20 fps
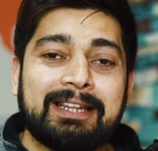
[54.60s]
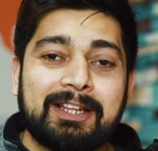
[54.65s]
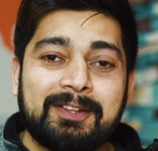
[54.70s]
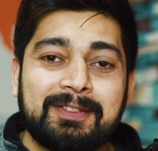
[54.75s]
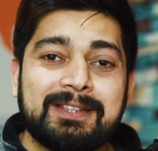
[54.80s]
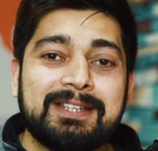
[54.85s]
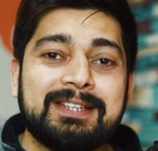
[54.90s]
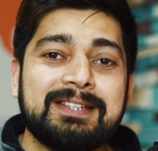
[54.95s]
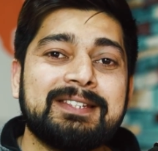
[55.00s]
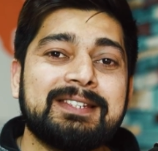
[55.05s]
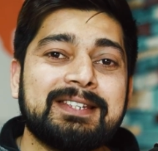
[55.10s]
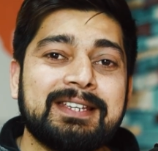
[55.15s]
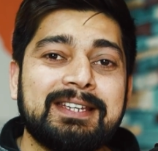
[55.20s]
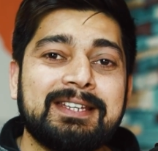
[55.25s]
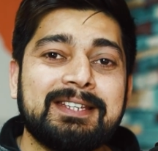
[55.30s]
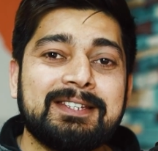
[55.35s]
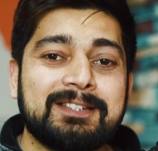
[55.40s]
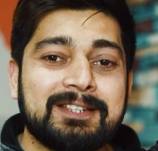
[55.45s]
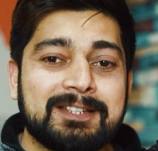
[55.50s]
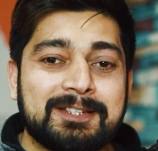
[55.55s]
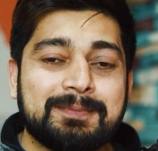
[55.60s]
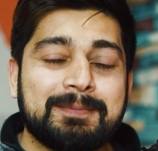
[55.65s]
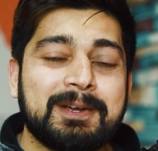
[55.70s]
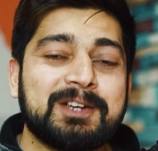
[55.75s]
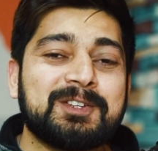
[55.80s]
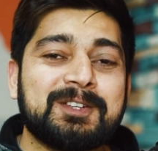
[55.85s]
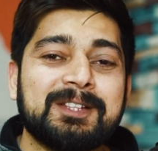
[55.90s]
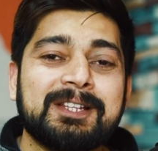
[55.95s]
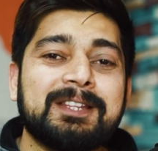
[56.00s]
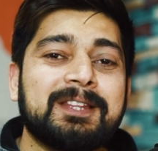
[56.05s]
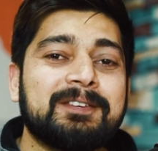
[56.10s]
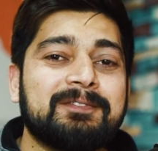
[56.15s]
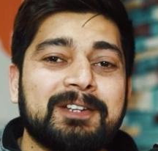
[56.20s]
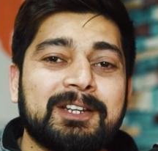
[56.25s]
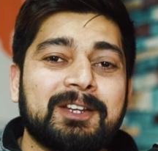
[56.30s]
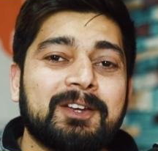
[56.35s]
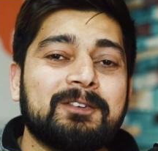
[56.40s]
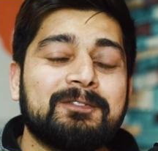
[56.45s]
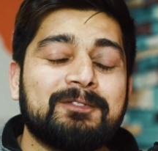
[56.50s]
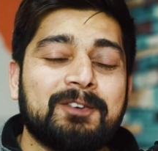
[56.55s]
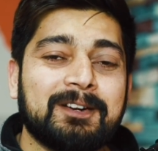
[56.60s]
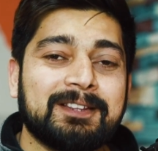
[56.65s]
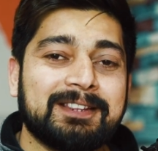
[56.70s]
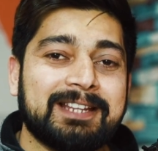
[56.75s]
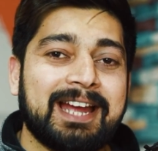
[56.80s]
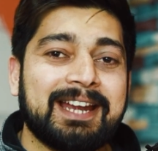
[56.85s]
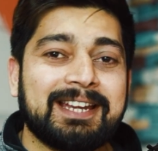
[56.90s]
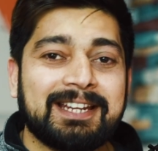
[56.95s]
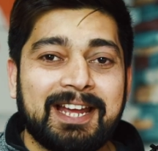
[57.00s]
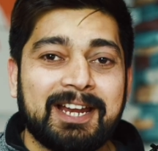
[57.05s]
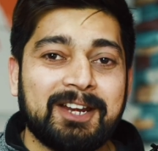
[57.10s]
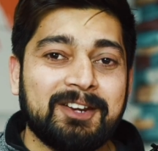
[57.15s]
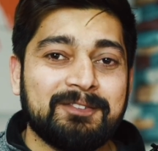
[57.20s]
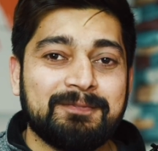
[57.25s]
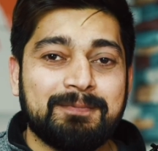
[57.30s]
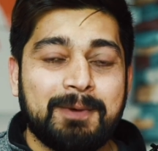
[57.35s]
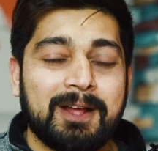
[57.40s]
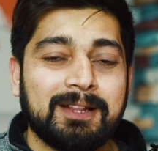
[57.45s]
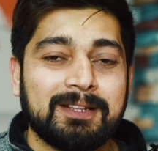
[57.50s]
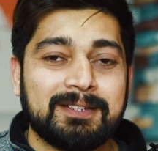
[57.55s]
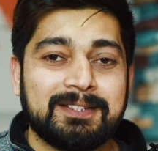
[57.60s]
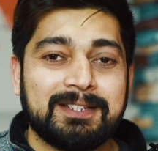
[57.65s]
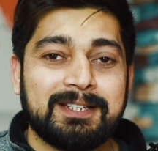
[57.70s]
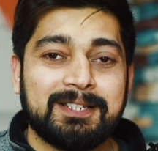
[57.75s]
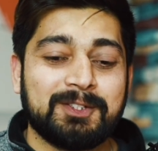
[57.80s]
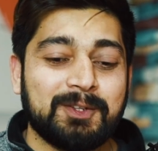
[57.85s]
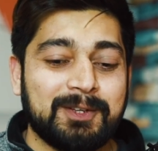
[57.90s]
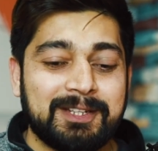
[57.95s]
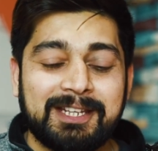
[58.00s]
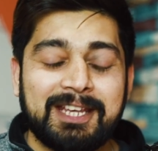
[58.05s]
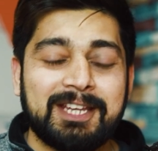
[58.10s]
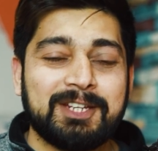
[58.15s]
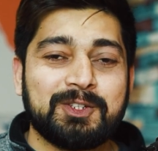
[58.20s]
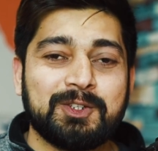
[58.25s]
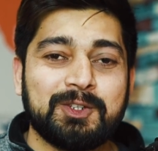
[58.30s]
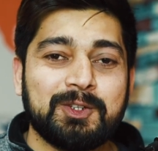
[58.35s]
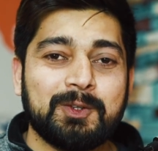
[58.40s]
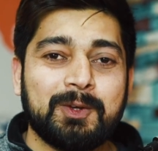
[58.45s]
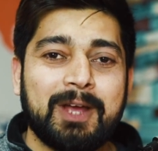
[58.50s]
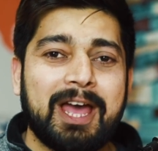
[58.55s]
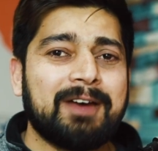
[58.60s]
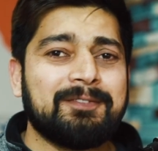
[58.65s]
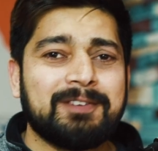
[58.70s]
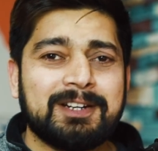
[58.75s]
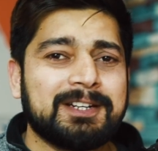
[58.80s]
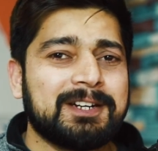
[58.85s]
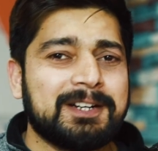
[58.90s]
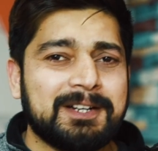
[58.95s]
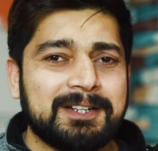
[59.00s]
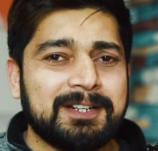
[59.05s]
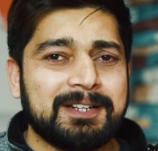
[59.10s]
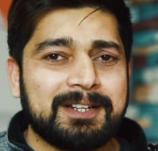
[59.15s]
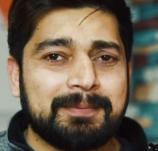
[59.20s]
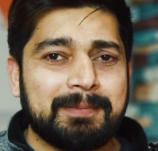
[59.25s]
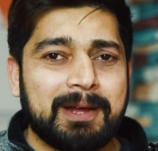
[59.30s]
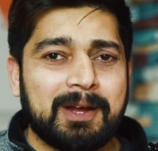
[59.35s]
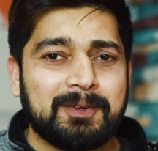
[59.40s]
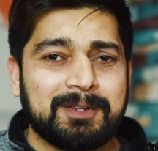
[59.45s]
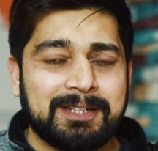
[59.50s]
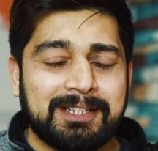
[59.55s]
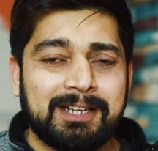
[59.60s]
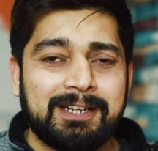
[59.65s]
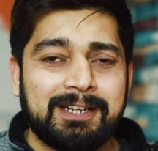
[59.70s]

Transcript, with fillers: Now this is especially the video for that kind of policy. So in case you haven't heard it about